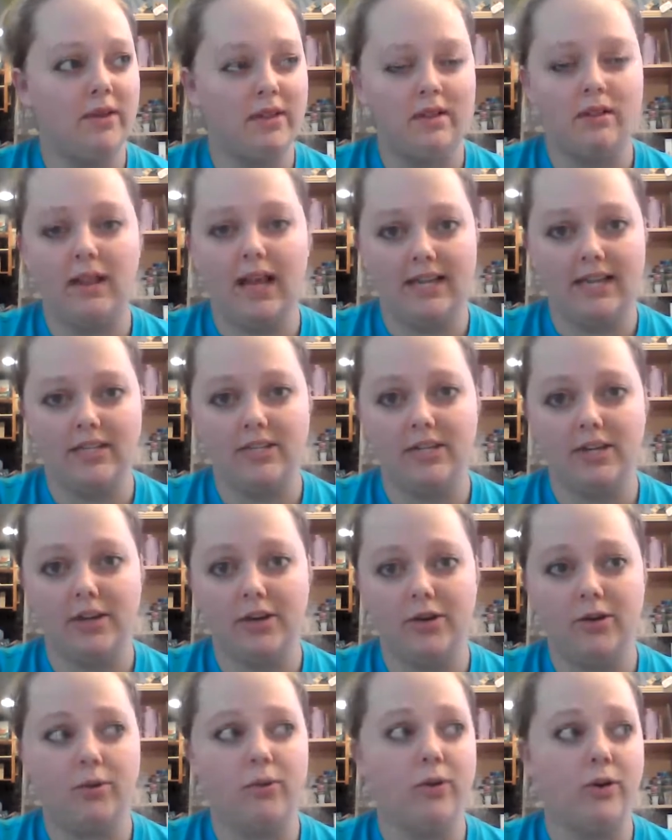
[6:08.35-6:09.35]
in the last
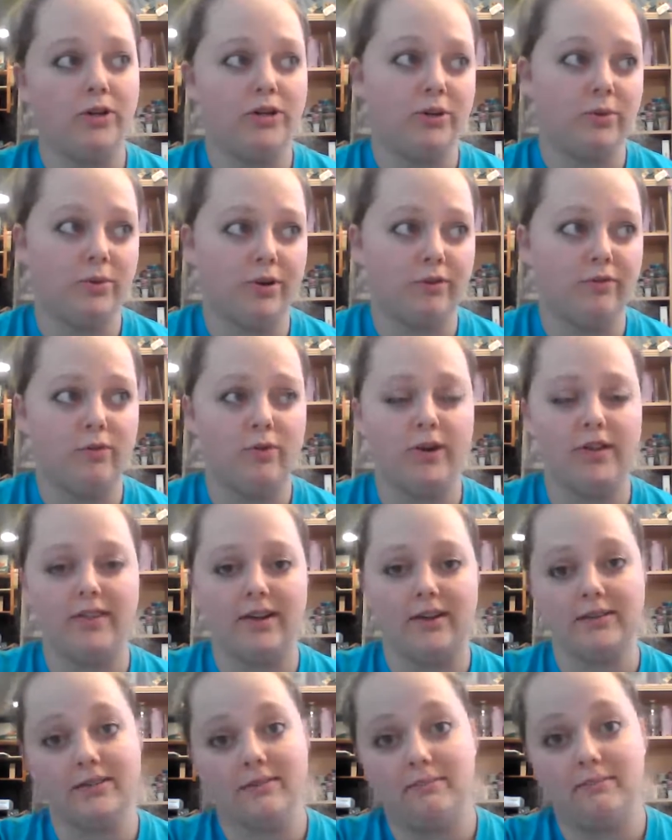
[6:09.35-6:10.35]
year or
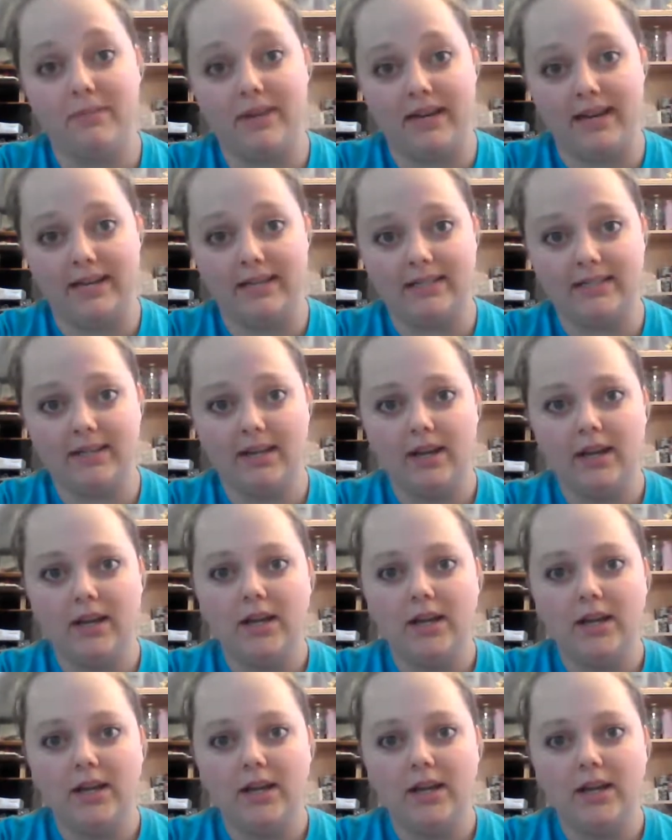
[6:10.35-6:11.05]
240,000 minutes.